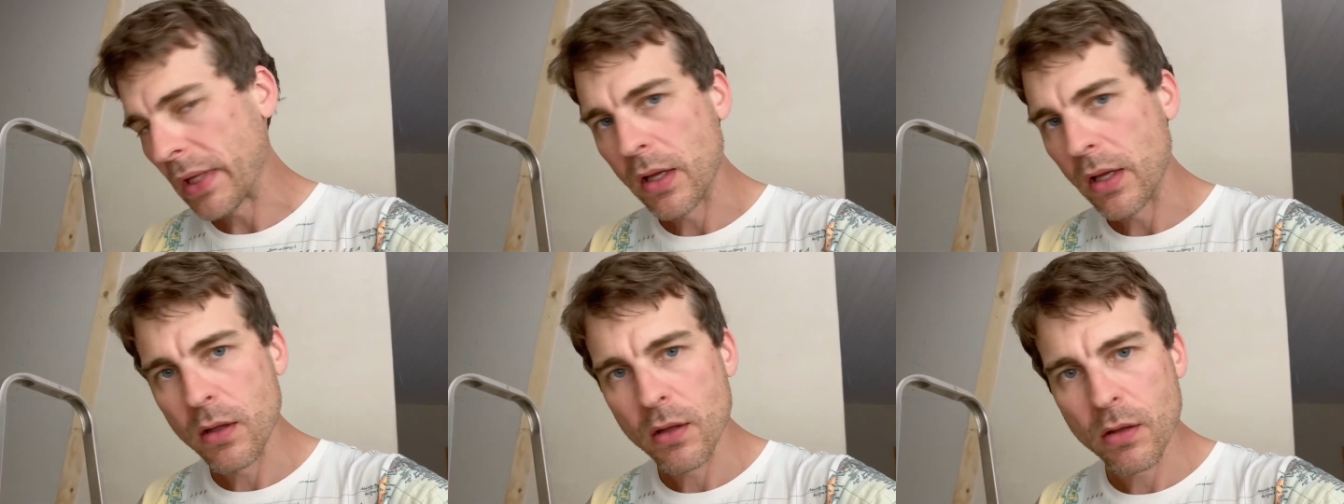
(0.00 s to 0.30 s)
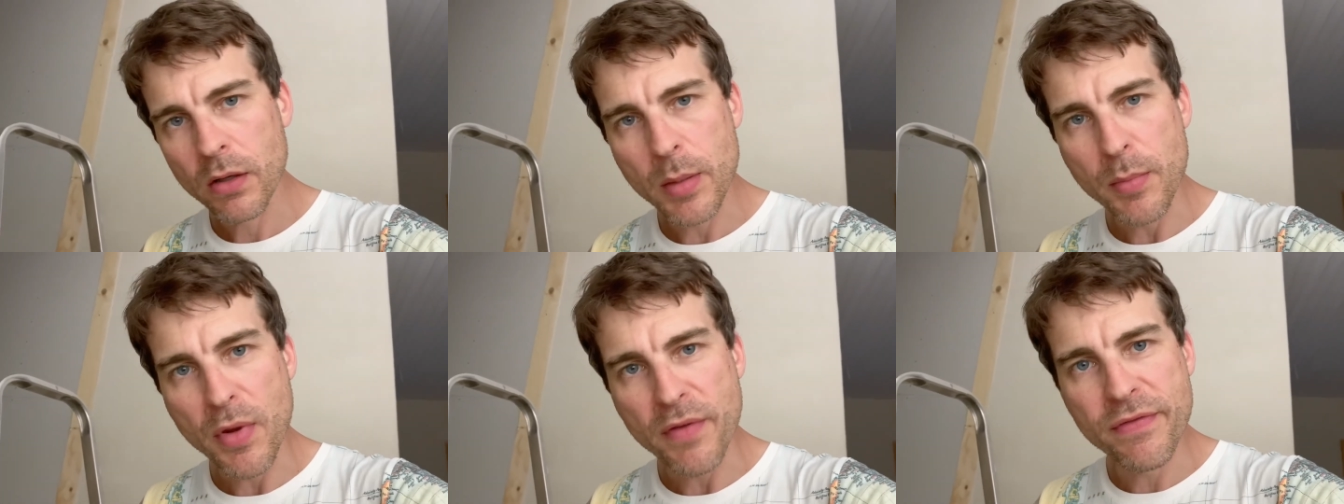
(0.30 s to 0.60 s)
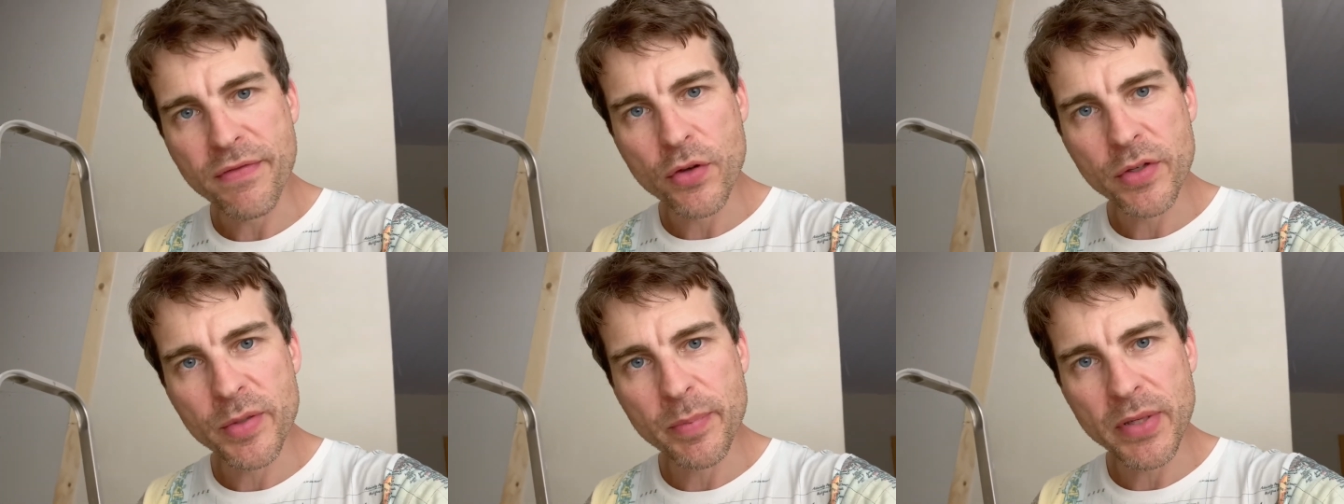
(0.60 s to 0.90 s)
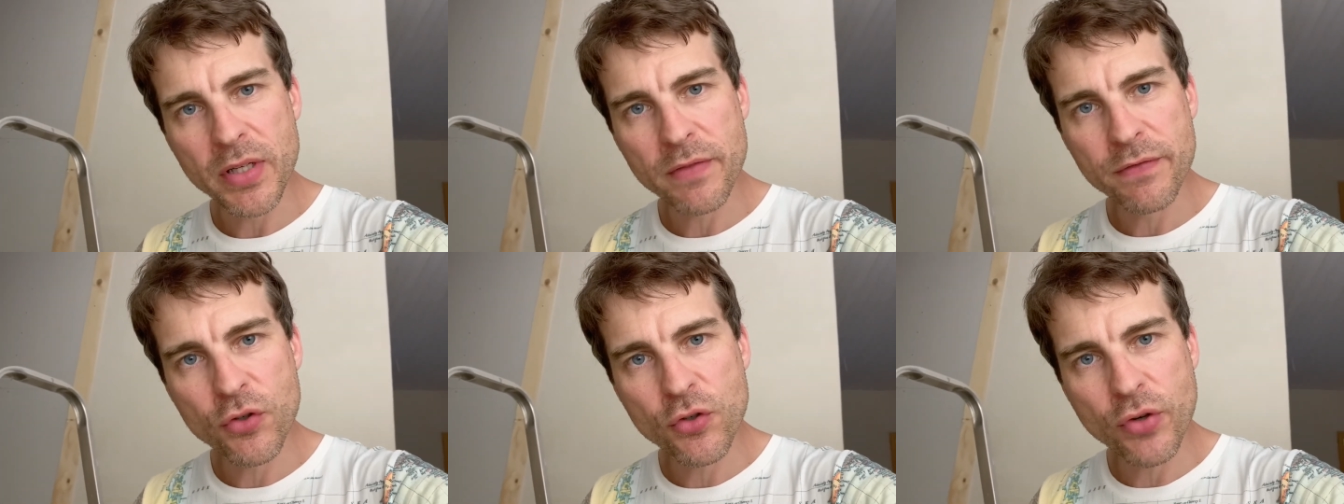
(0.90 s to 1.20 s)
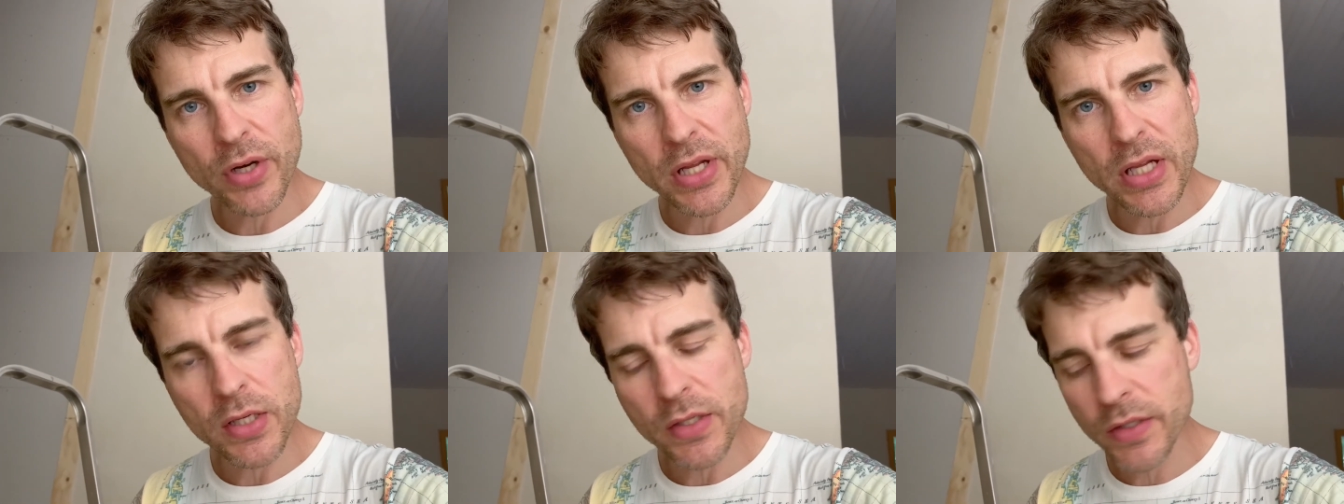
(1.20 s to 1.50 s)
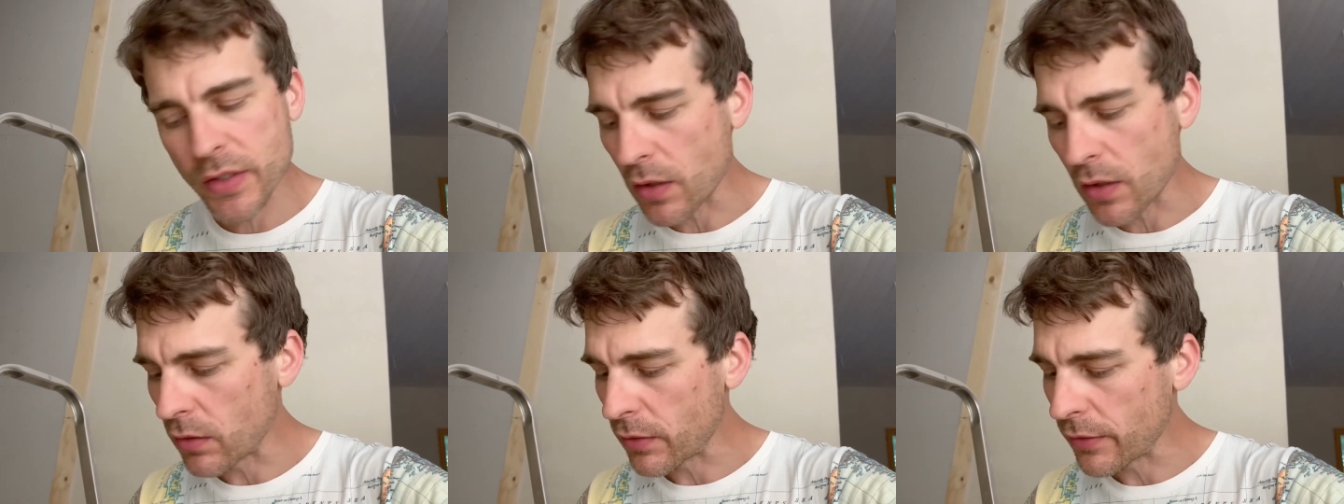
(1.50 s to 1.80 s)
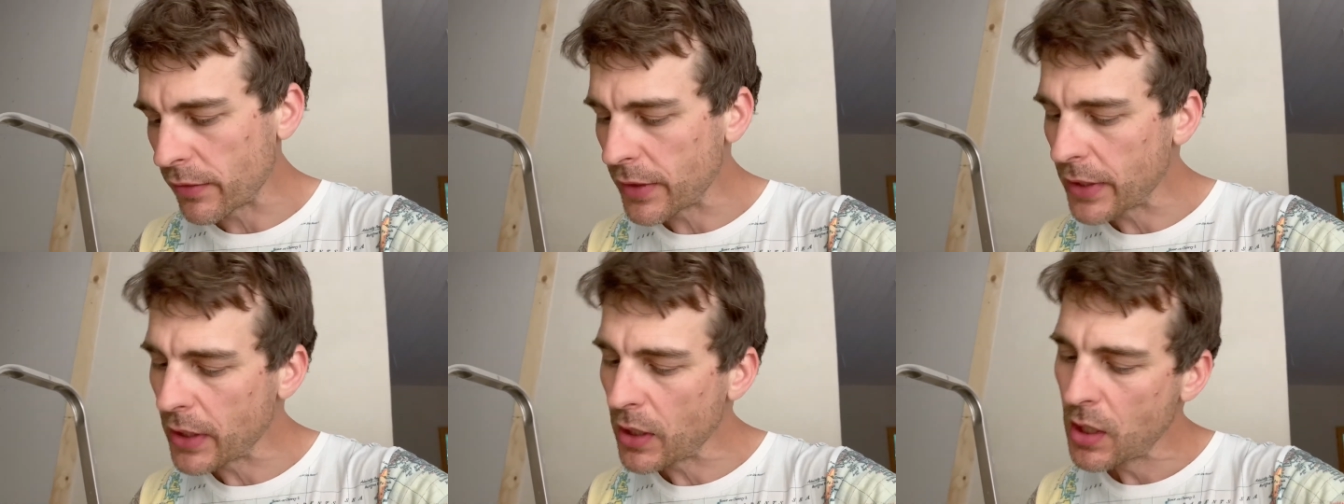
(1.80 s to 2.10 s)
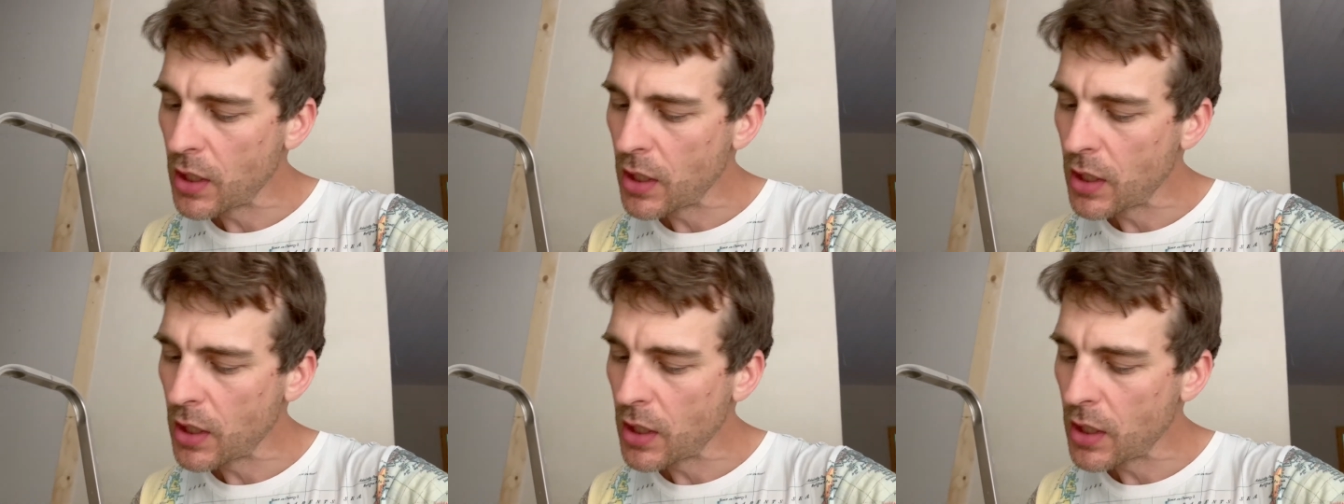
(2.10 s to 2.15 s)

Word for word: Okay, my first bit of tricky soldering.